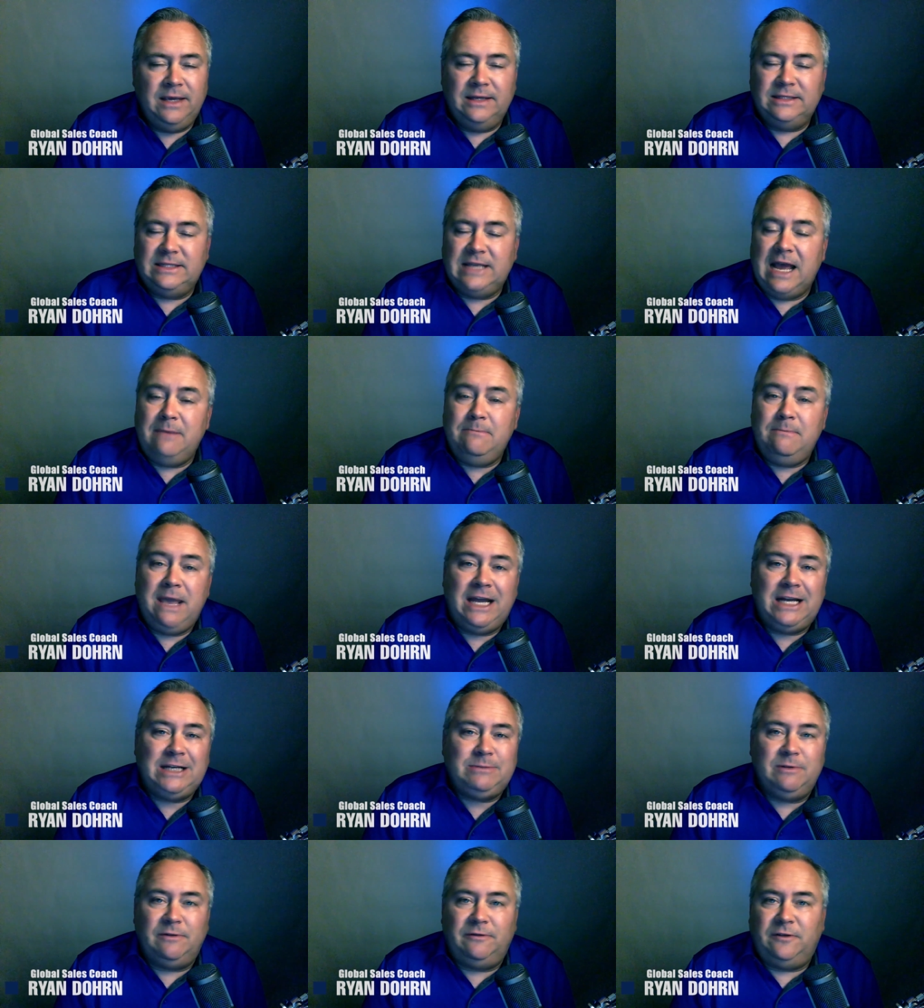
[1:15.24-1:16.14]
Time
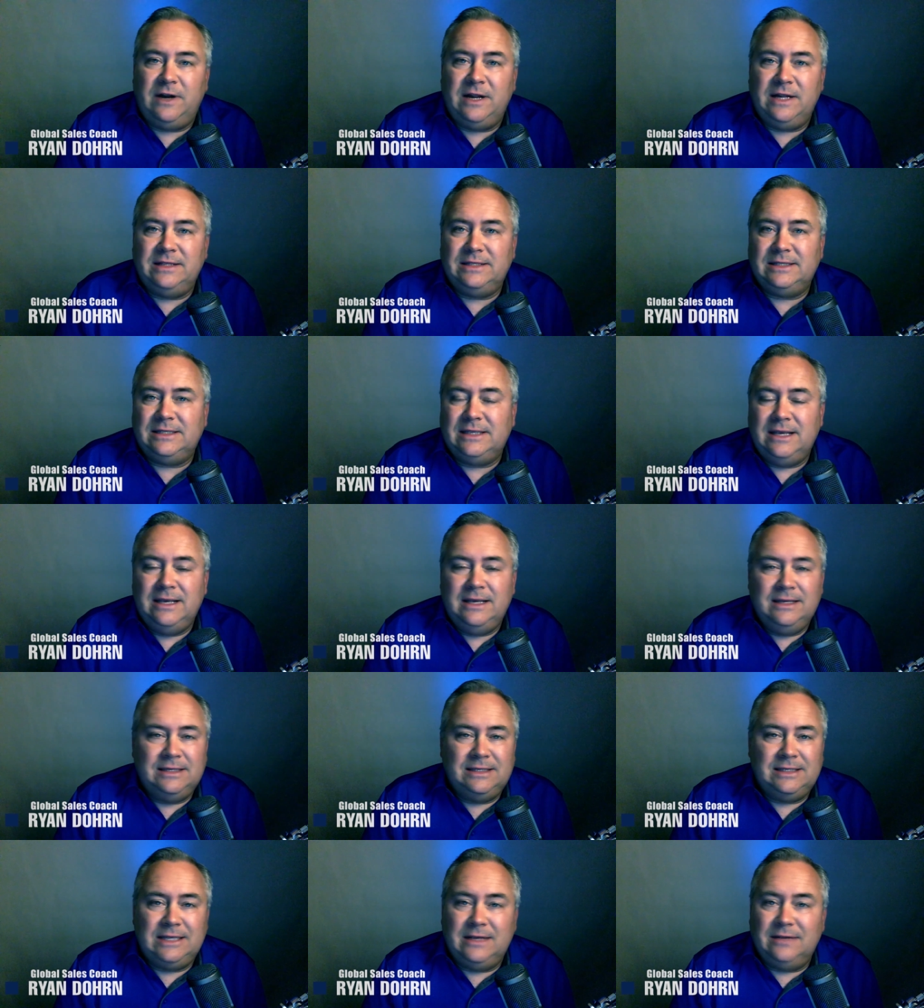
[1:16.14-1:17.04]
management, friends,
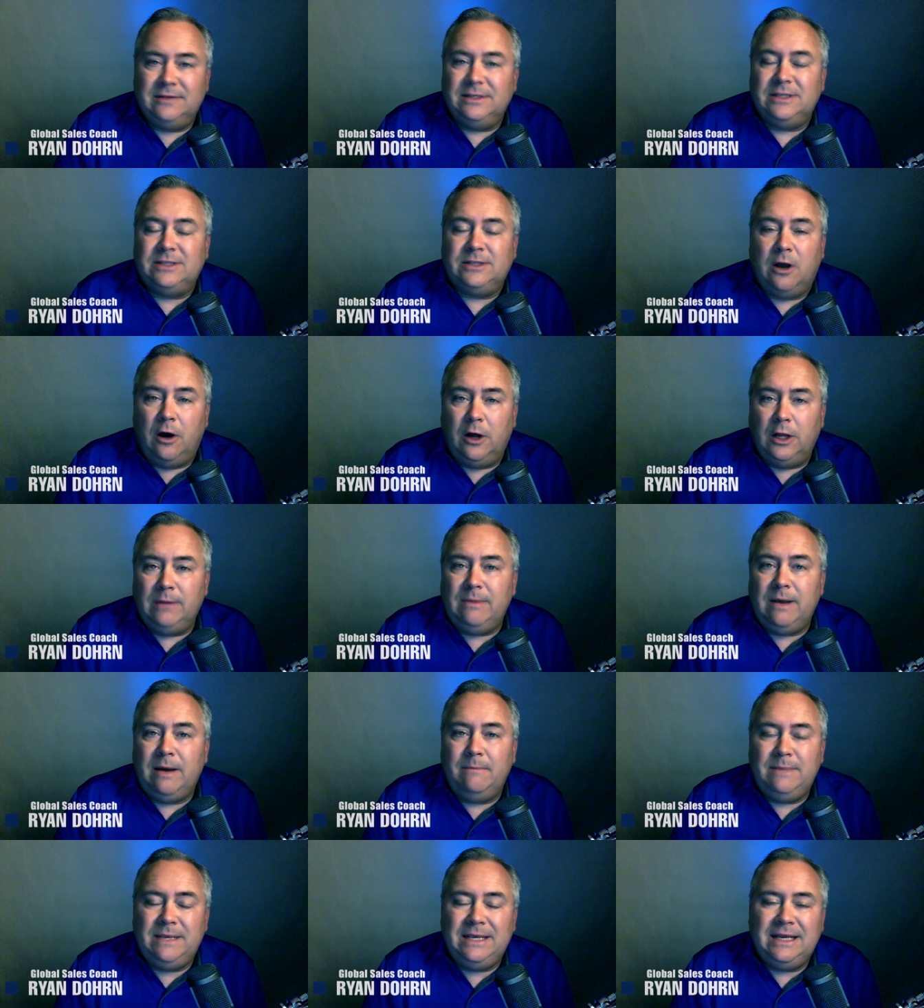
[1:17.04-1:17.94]
sales is all
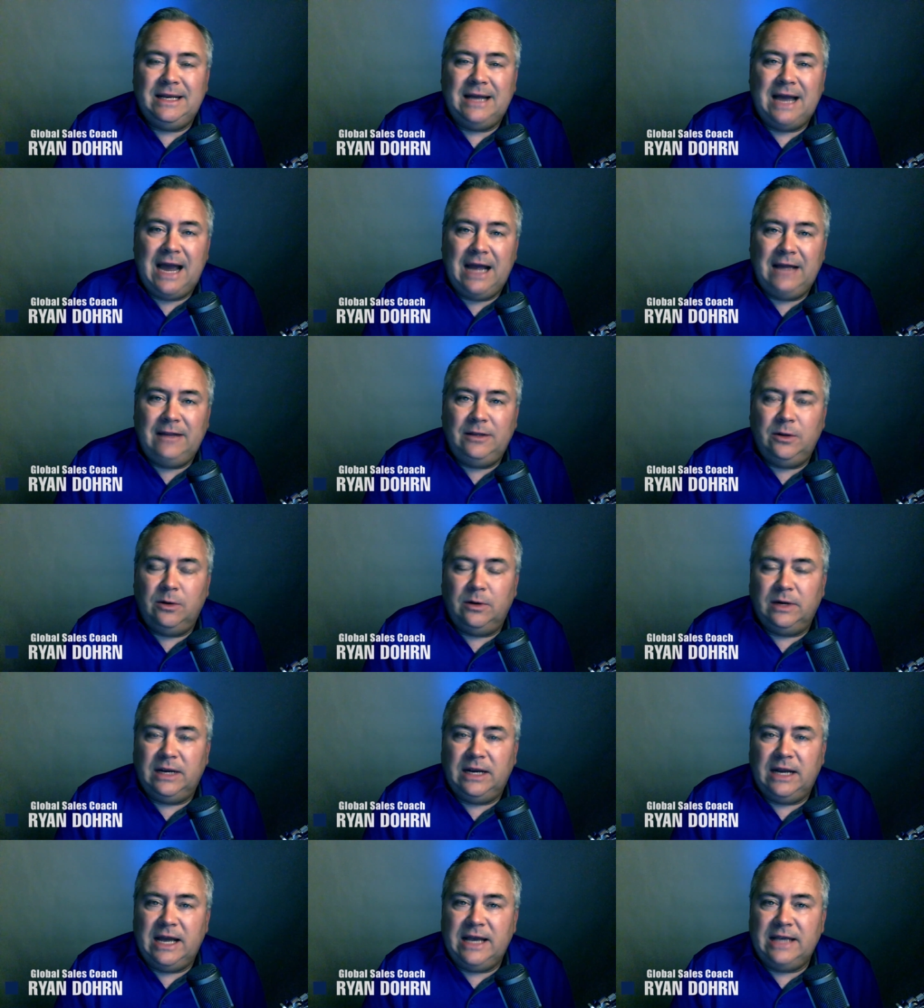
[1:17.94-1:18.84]
about being highly
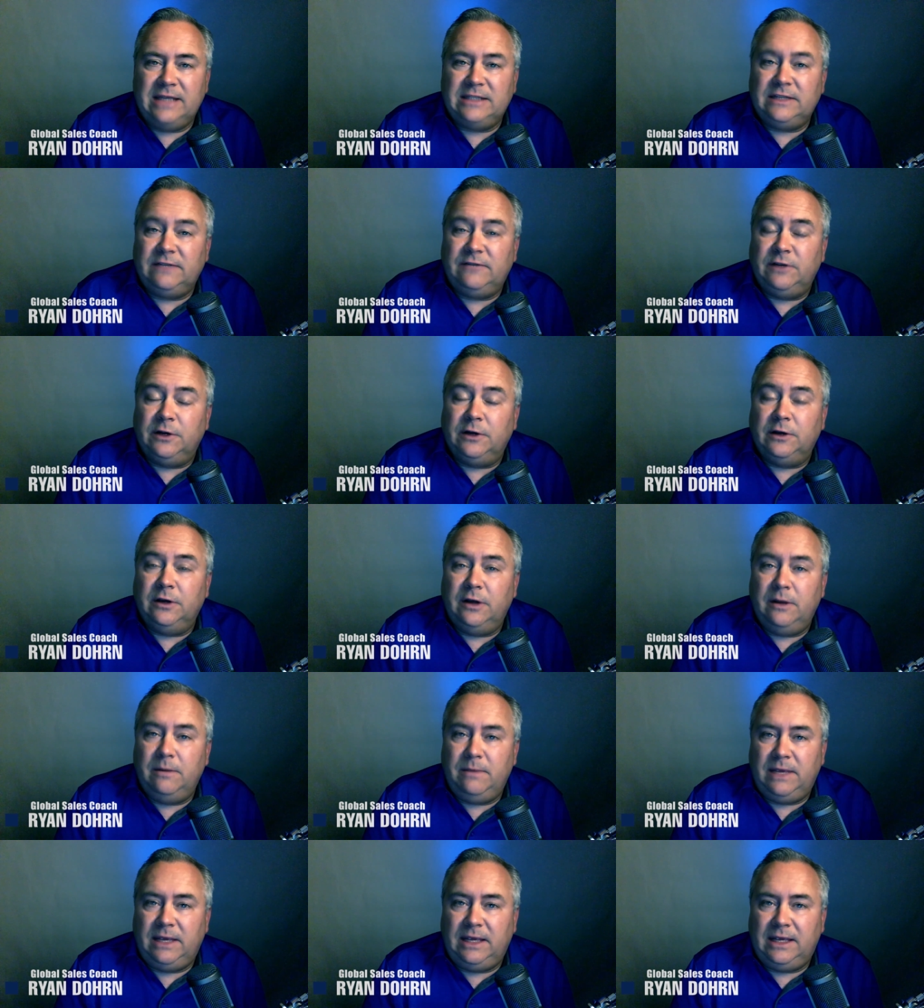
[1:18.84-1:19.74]
organized if you're going
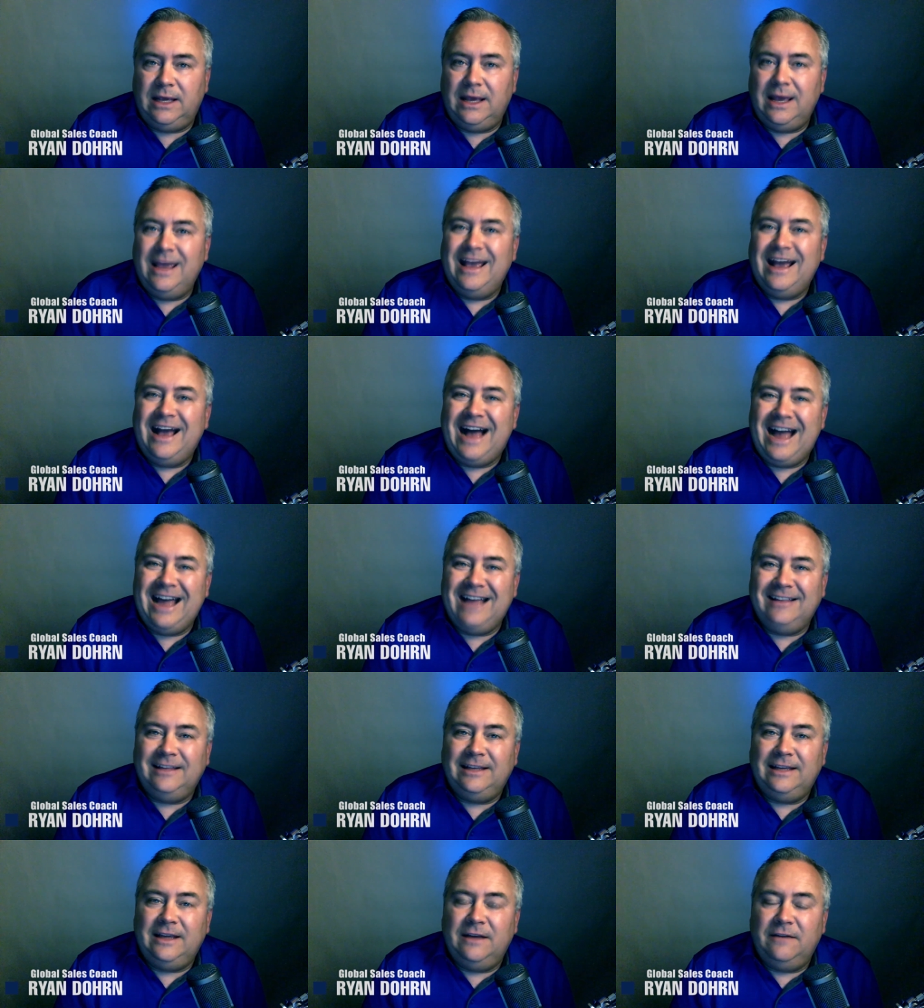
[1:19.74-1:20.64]
to be
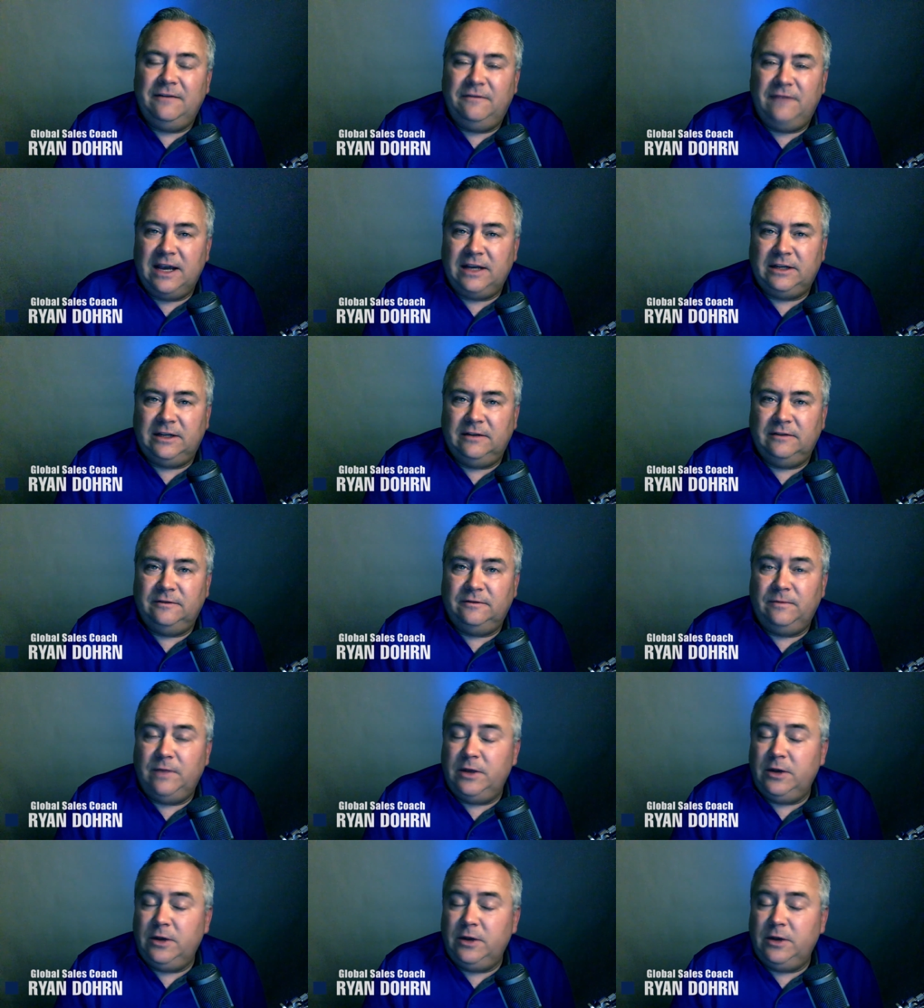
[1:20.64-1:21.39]
highly effective.